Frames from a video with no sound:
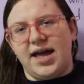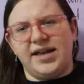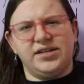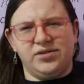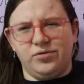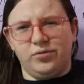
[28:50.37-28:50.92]
I
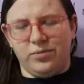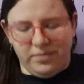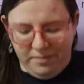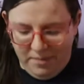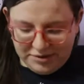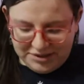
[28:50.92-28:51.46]
do
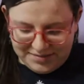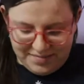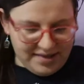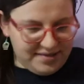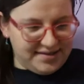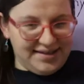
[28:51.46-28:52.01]
most
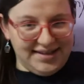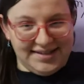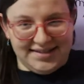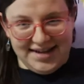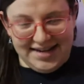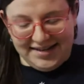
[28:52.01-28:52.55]
months at
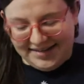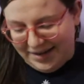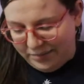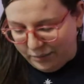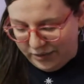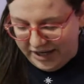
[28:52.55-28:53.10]
least get into
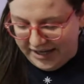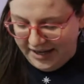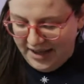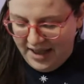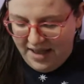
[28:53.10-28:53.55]
Uprooted,